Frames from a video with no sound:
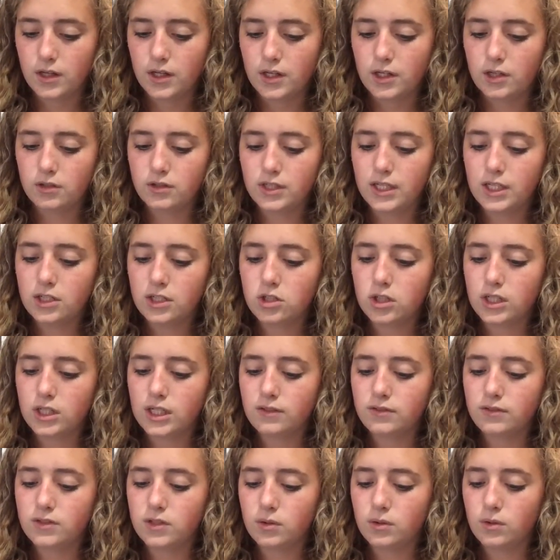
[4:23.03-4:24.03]
Your teacher
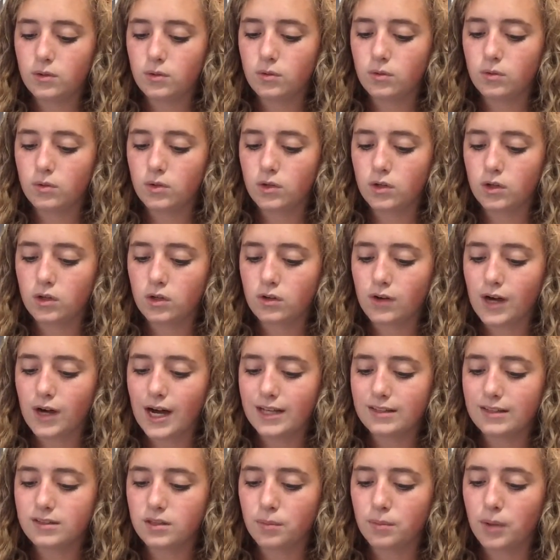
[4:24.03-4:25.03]
gives you your
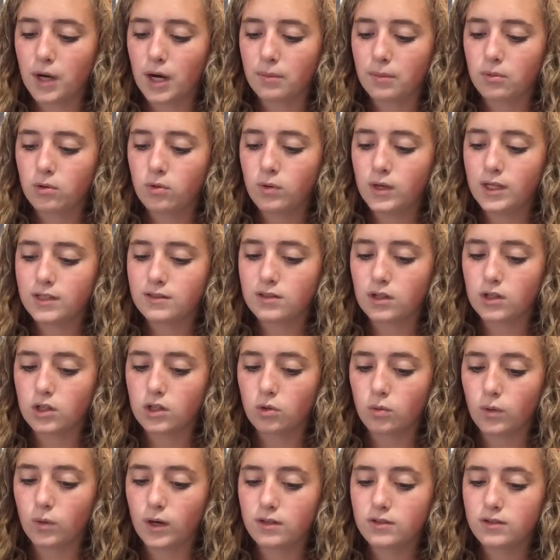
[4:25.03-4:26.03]
class a pop quiz on
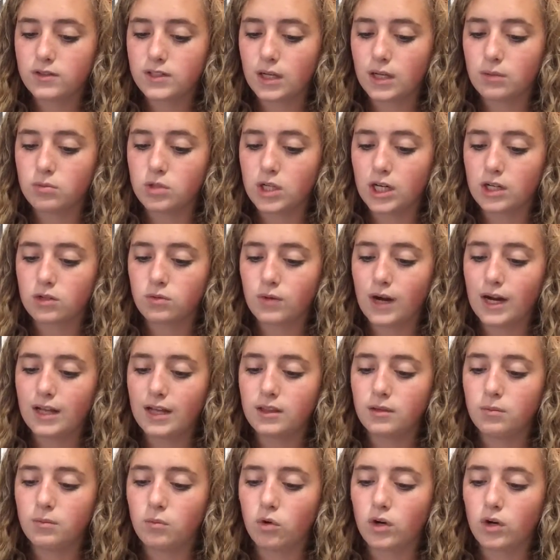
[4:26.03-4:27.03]
your worst subject right in
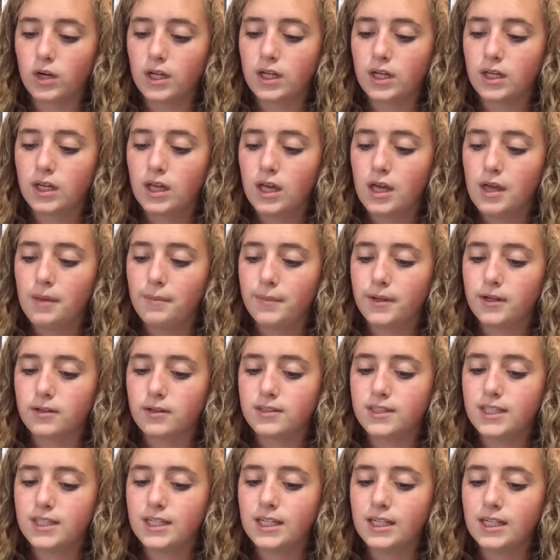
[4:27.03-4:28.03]
the morning, but you're
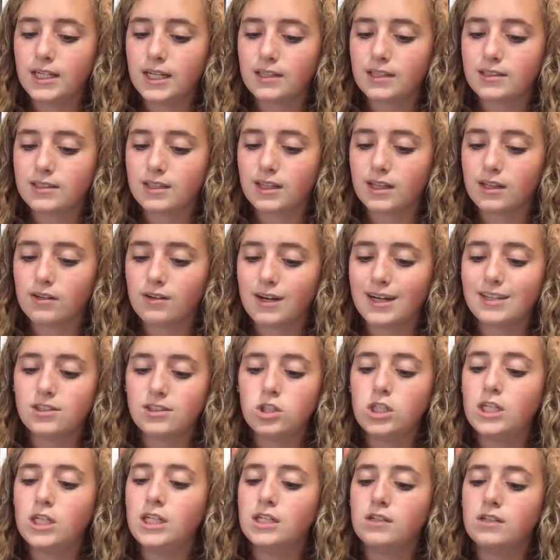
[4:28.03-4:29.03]
sitting next to the class
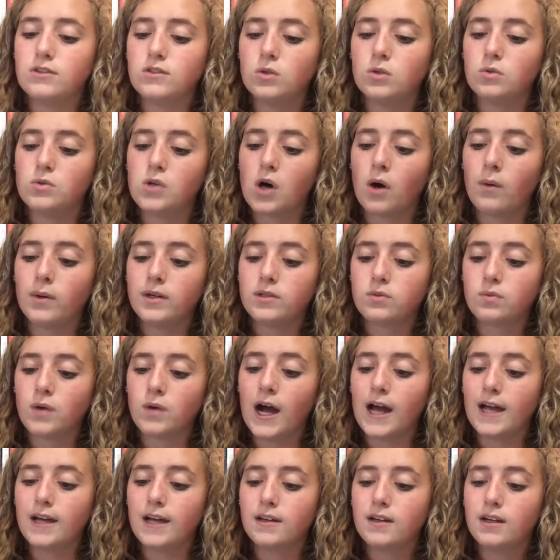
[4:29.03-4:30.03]
genius who's always
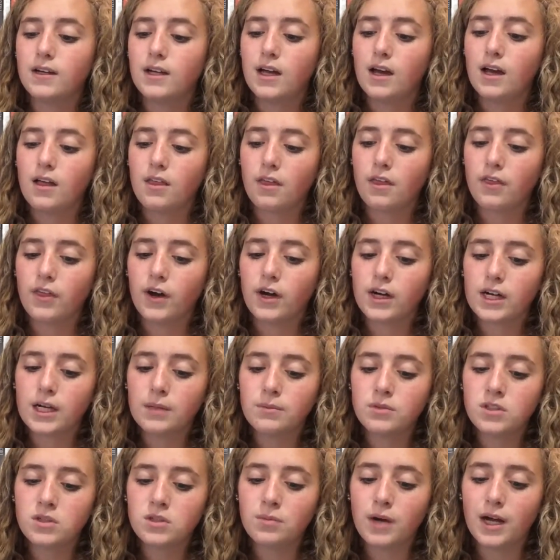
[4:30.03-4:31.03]
right. The thought
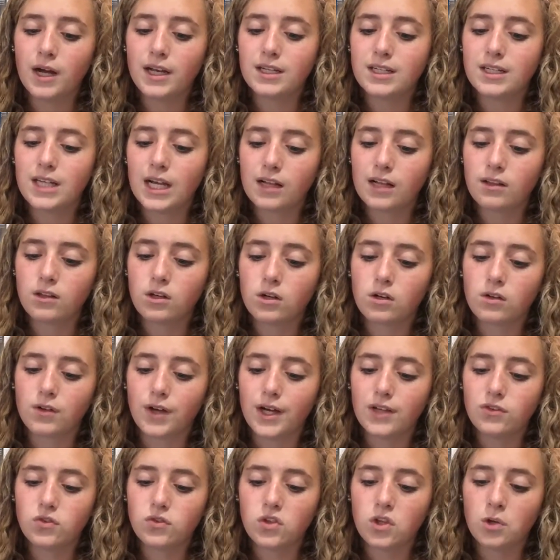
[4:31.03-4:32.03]
comes to mind to take a little
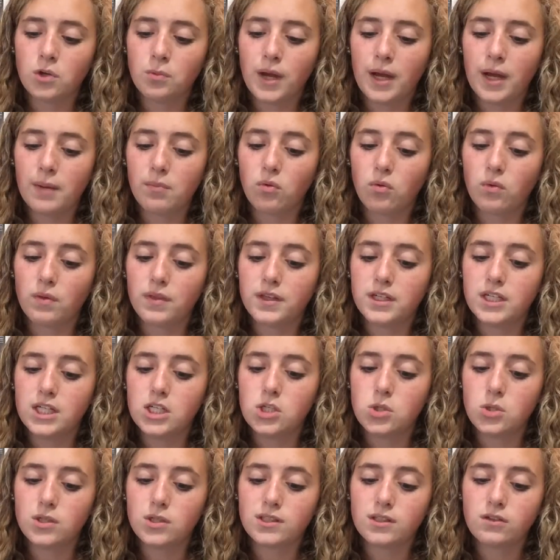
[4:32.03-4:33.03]
glance at their paper when the
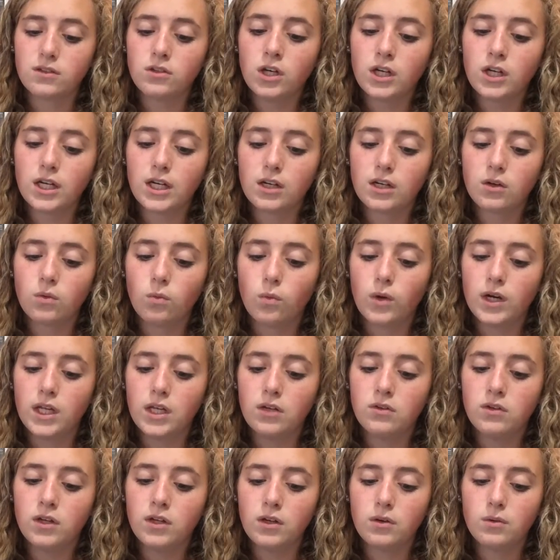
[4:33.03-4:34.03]
teacher isn't looking. What do
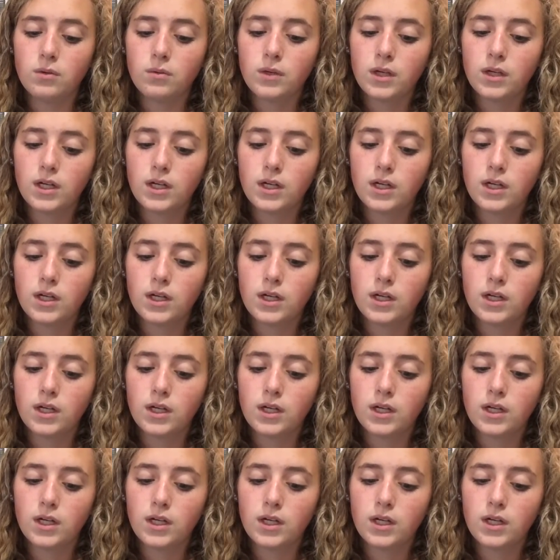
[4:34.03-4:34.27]
you do?